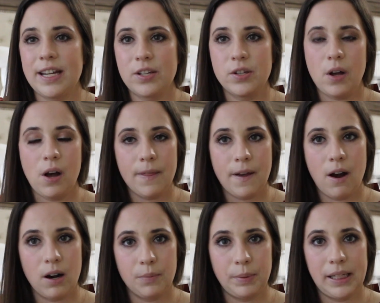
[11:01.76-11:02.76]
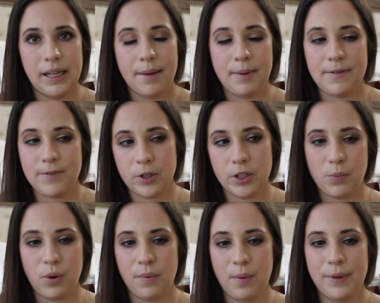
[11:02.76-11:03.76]
they saw the heartbeat at my first
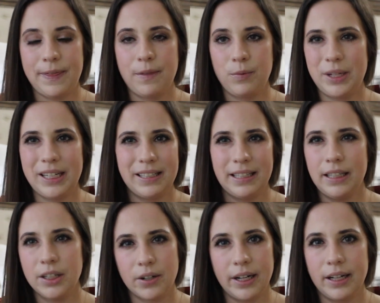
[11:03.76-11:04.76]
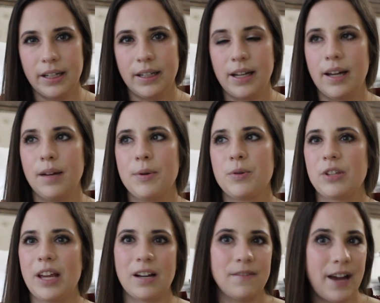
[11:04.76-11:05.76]
appointment, but we didn't hear it. It
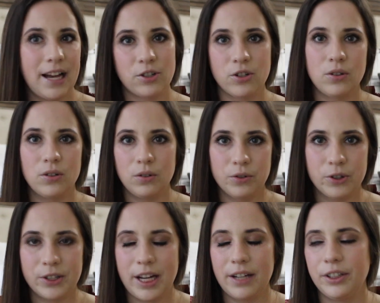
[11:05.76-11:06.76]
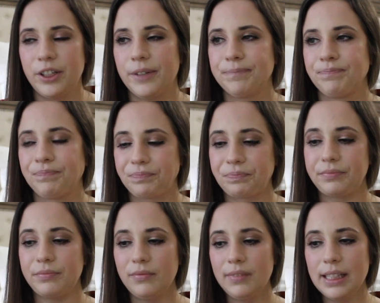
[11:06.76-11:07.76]
was like a vaginal ultrasound, you know.
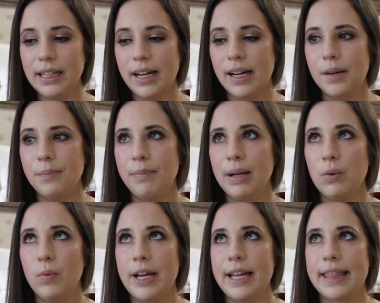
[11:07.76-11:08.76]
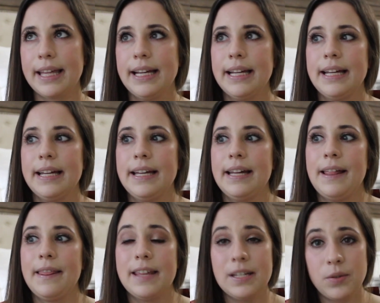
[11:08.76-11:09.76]
But with
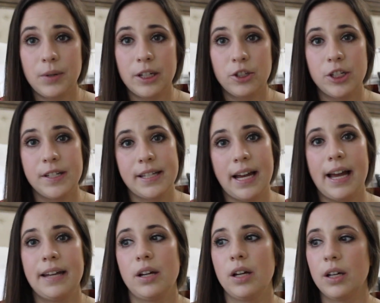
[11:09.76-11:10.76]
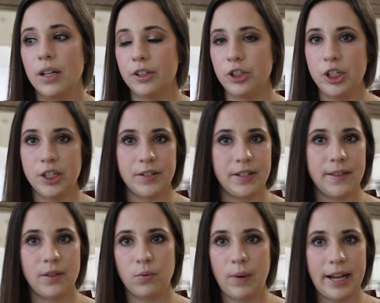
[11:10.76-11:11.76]
this one, she said she just
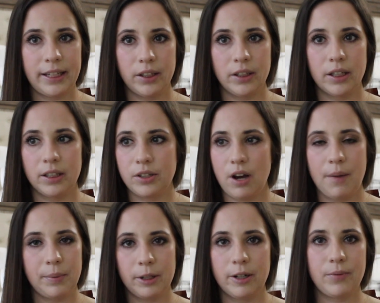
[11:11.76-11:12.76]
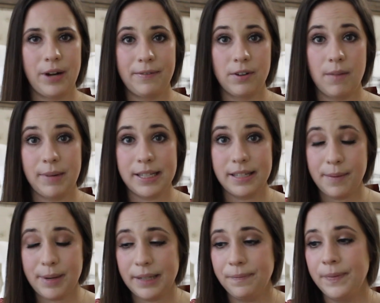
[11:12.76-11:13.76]
did the regular Doppler or whatever on my
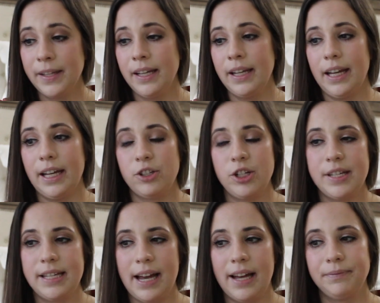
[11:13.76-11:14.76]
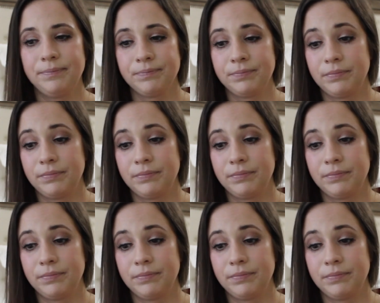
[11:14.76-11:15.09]
stomach, and she said